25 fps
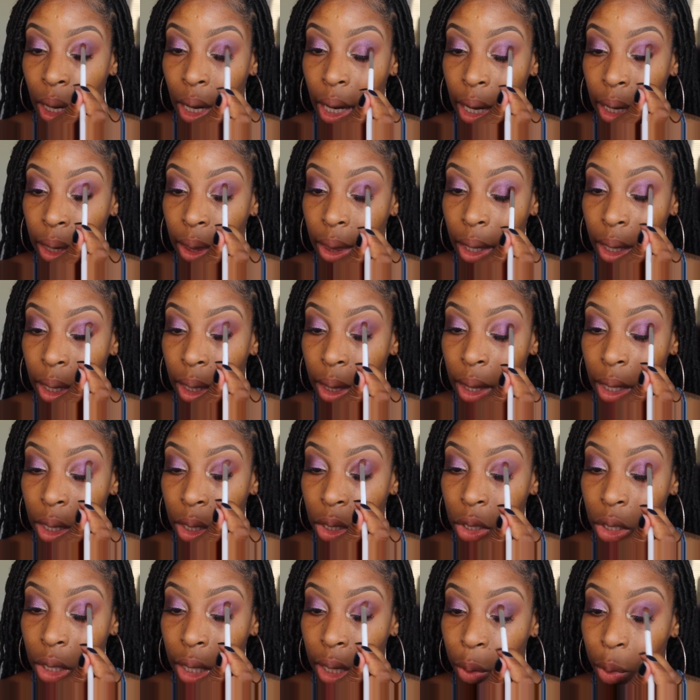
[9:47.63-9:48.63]
I think this
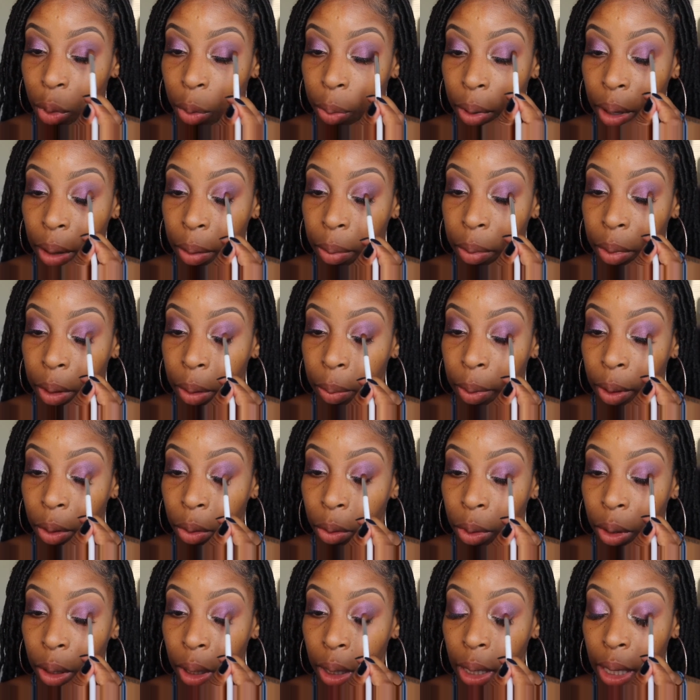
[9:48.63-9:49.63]
shade would probably be
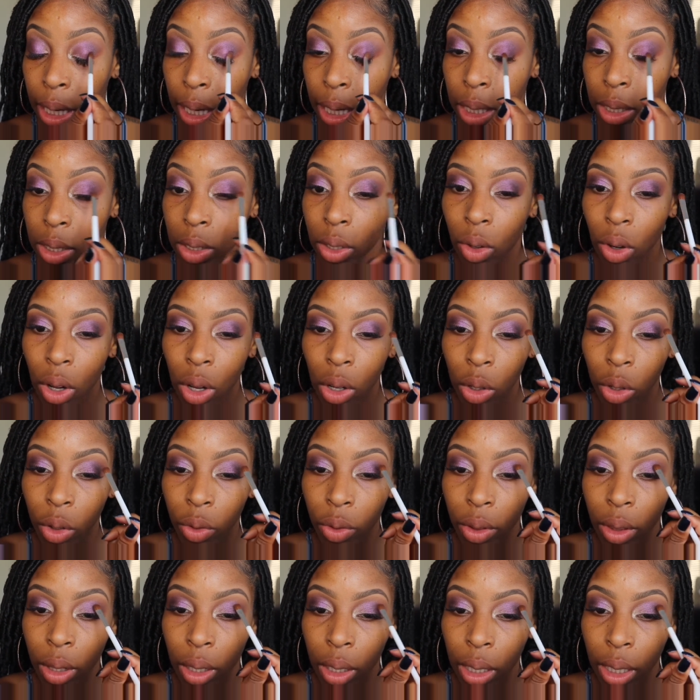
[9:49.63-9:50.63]
really nice all
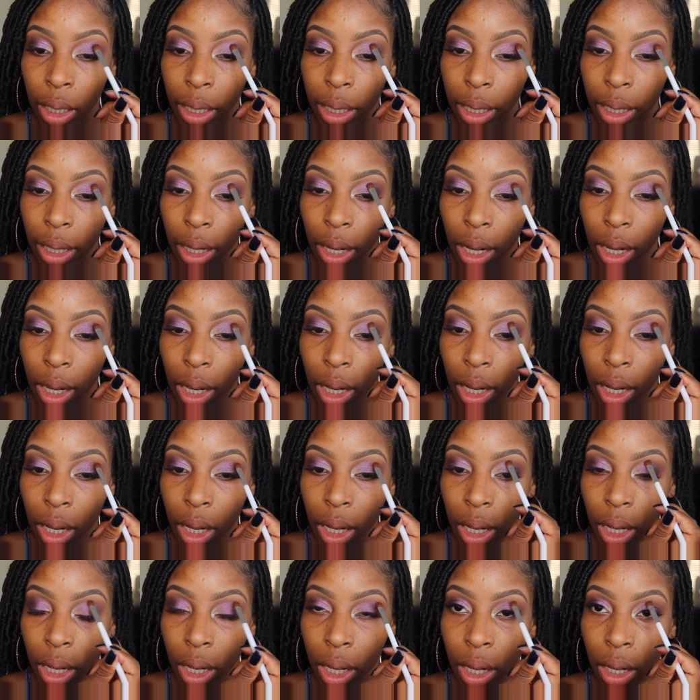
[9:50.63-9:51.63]
over the lid
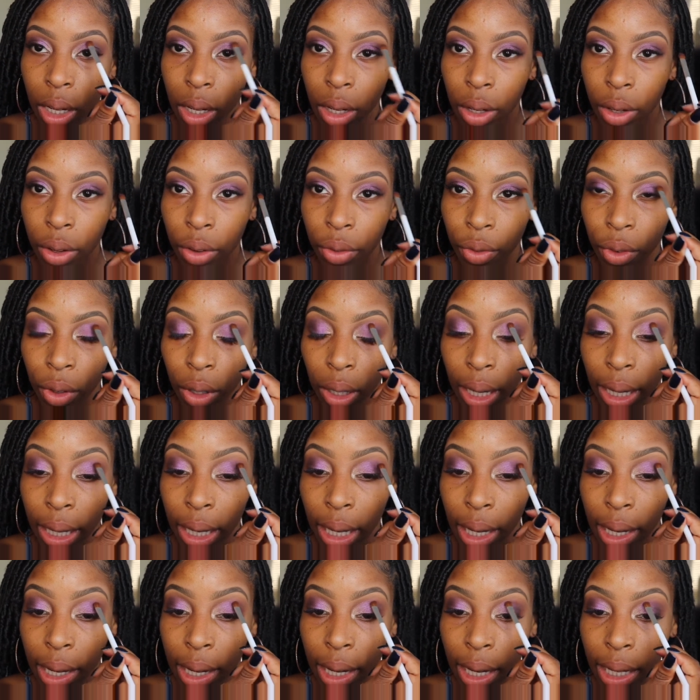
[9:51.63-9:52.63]
for like
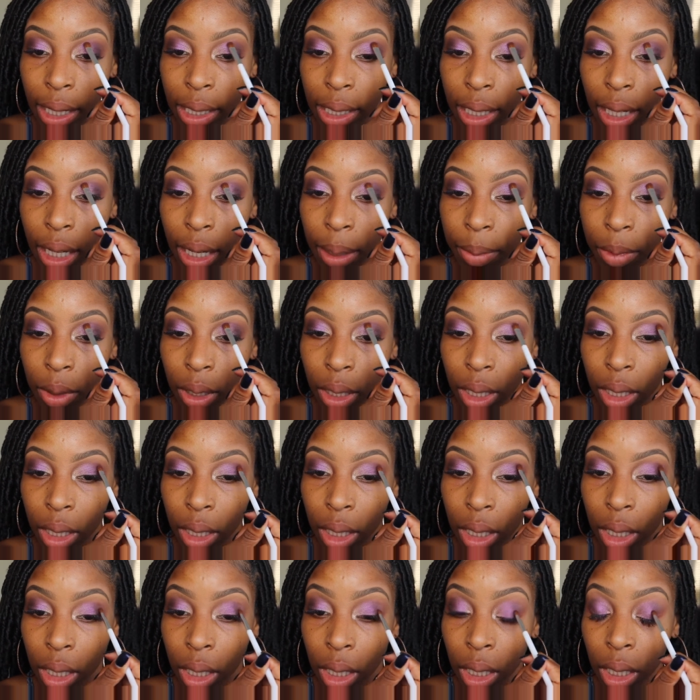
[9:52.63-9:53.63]
a nighttime
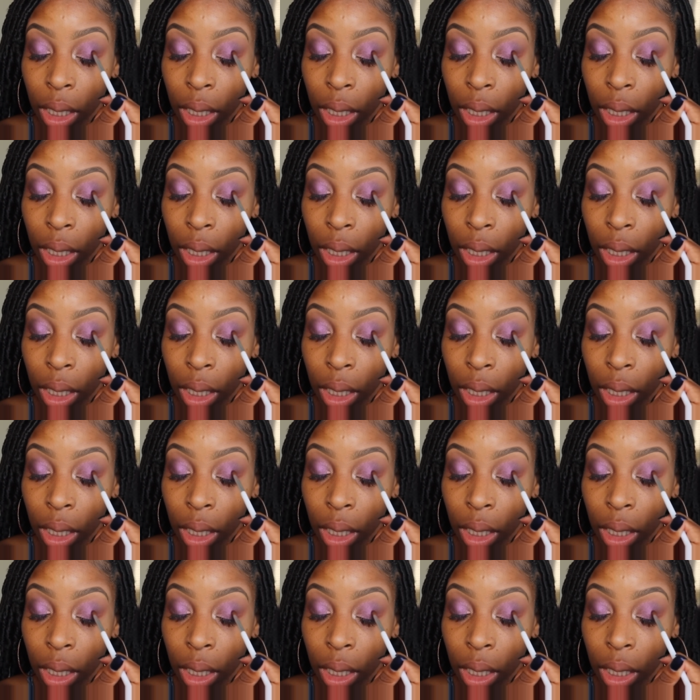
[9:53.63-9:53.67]
look.